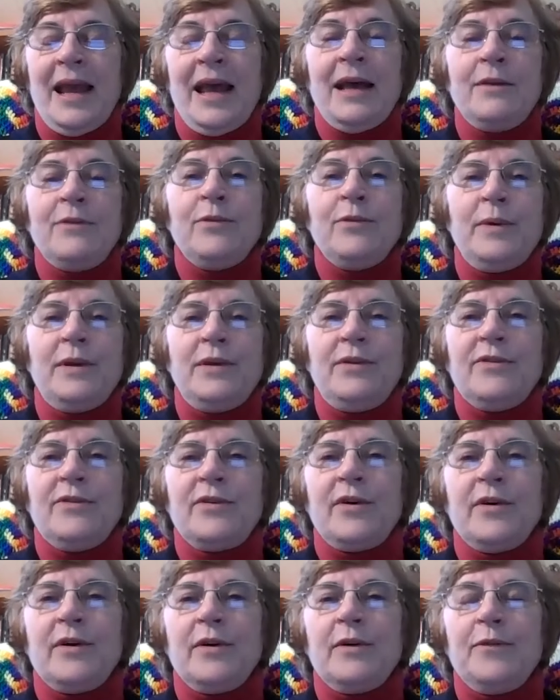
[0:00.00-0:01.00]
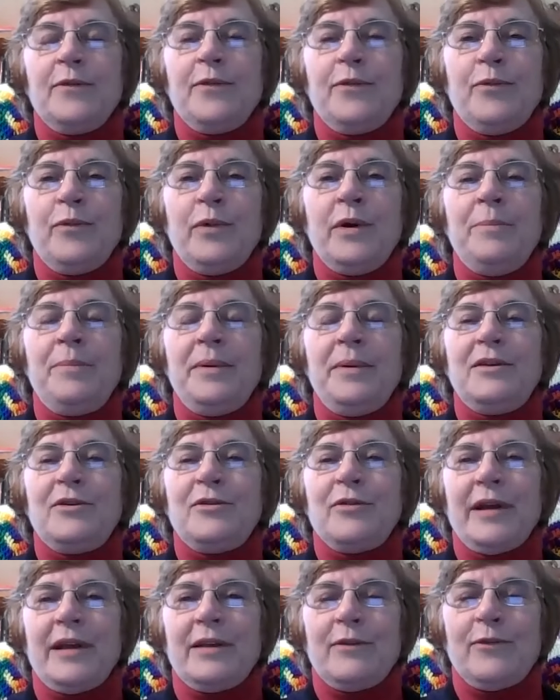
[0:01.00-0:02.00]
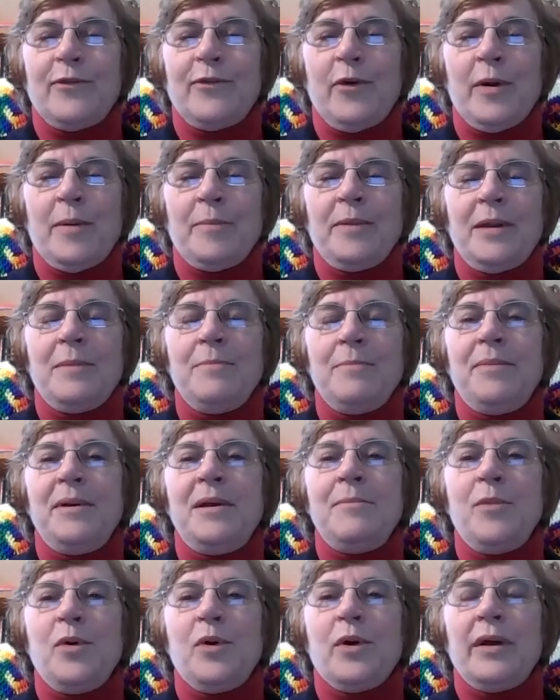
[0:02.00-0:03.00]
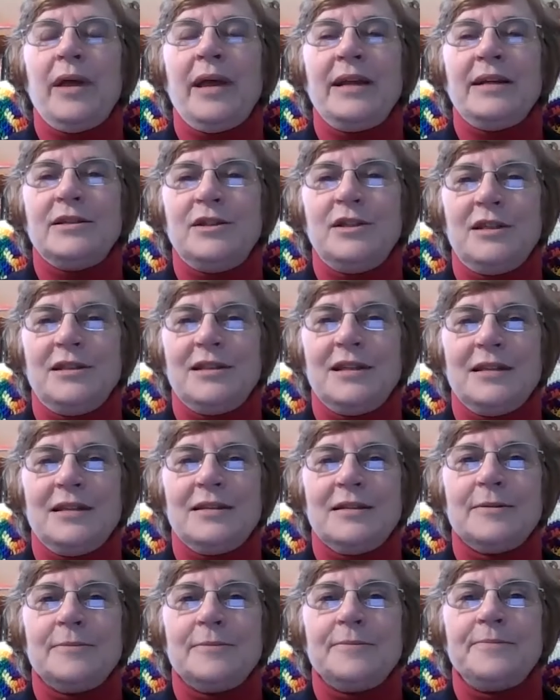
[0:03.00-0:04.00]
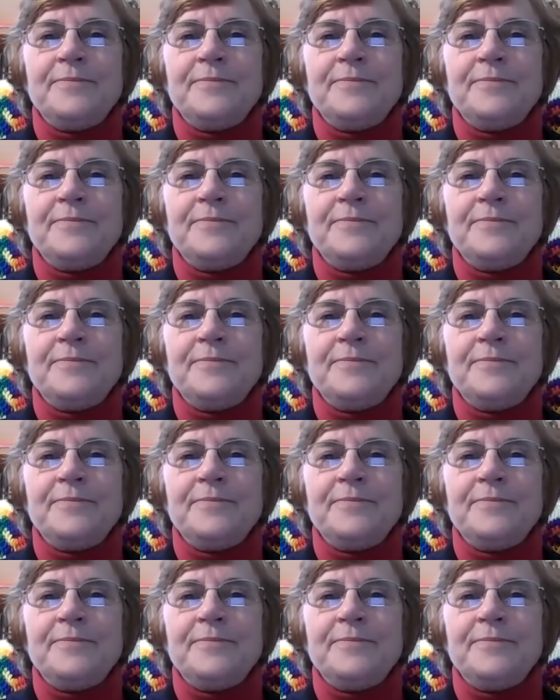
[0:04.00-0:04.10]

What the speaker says: as we serve, we'll be transformed and be more like Jesus.